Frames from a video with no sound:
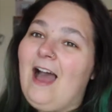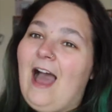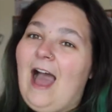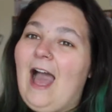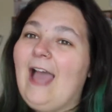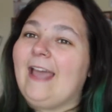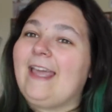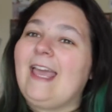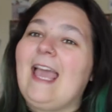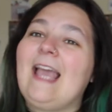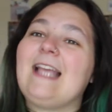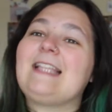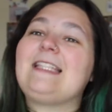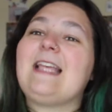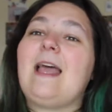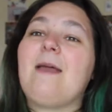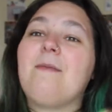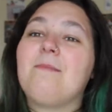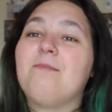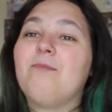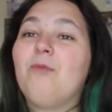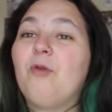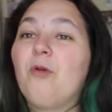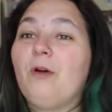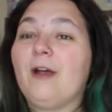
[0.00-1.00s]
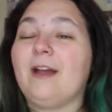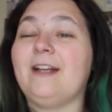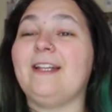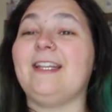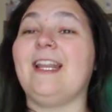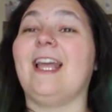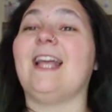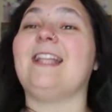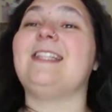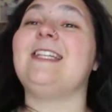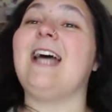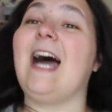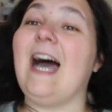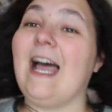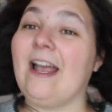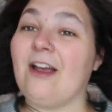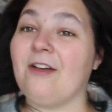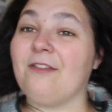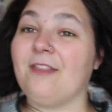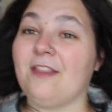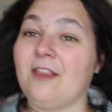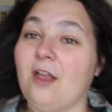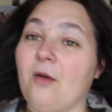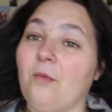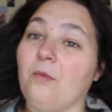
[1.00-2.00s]
I guess I'm more in the
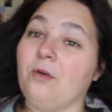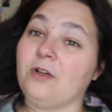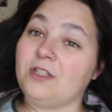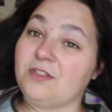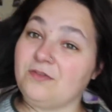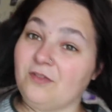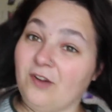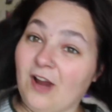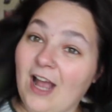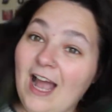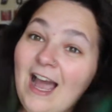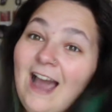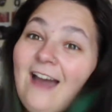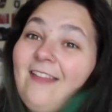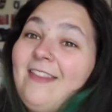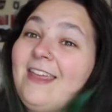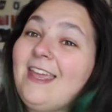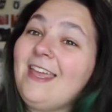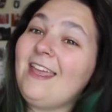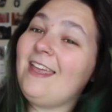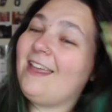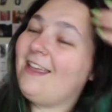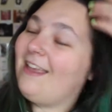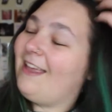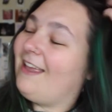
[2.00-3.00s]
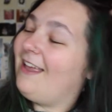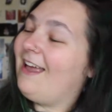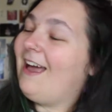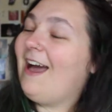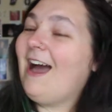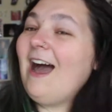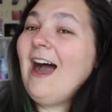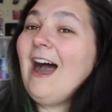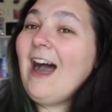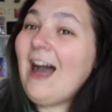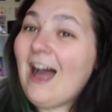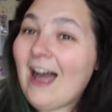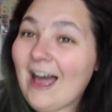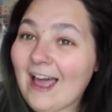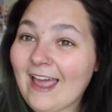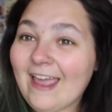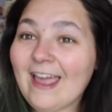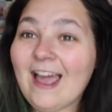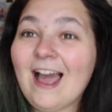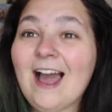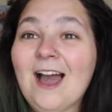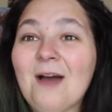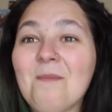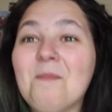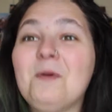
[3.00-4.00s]
attire than I was for Harry. I
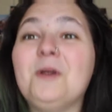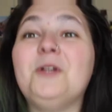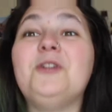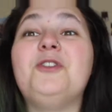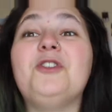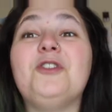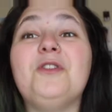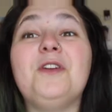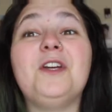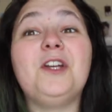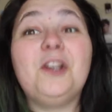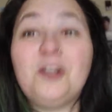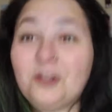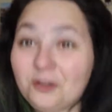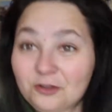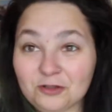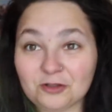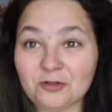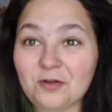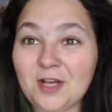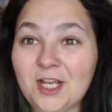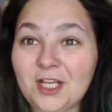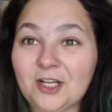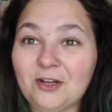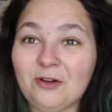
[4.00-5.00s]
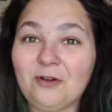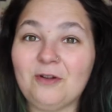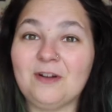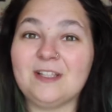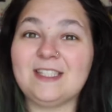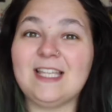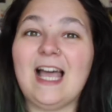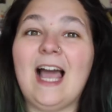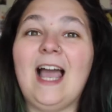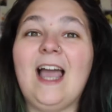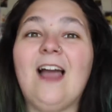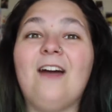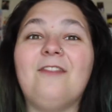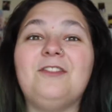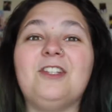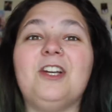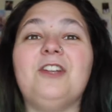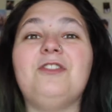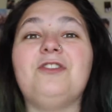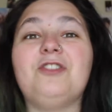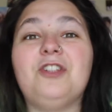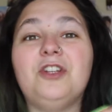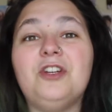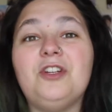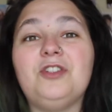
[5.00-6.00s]
am doing Draco, as I have
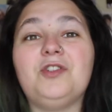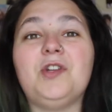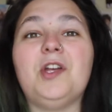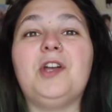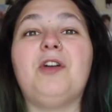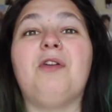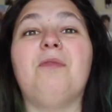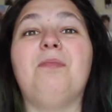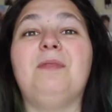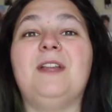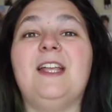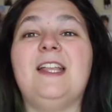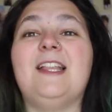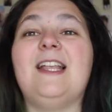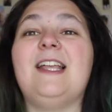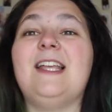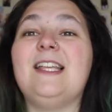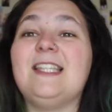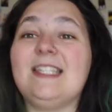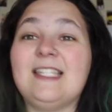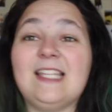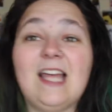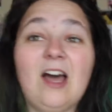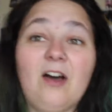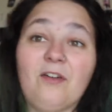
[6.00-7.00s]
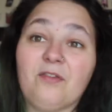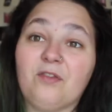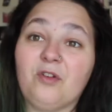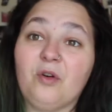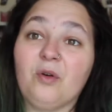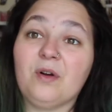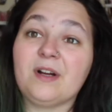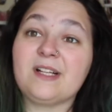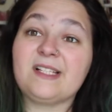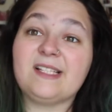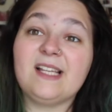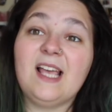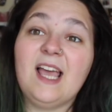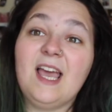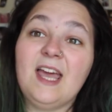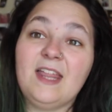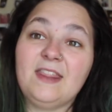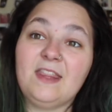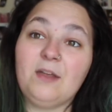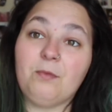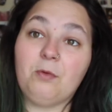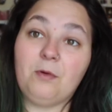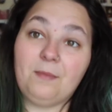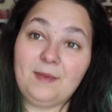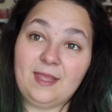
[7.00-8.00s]
done two Draco playlists. Of course,
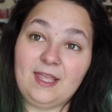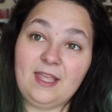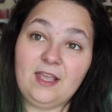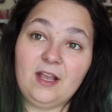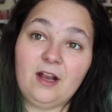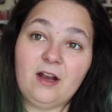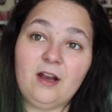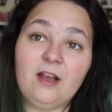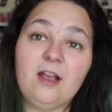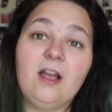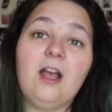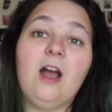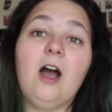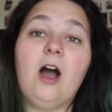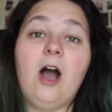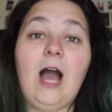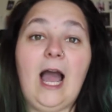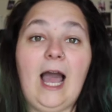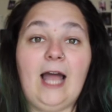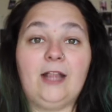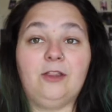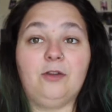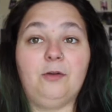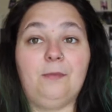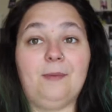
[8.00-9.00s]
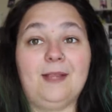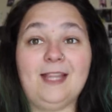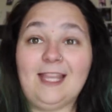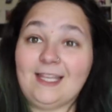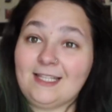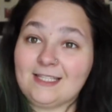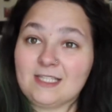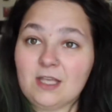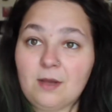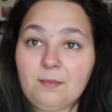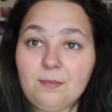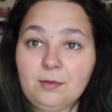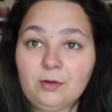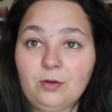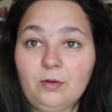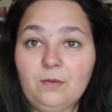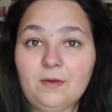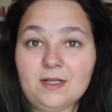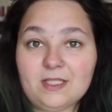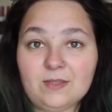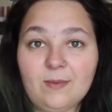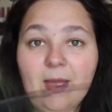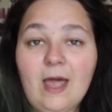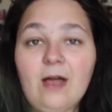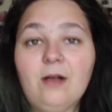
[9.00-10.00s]
they will be here and they'll be linked down below
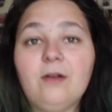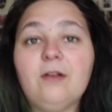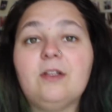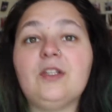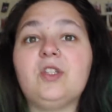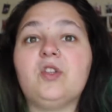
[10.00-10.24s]
as well.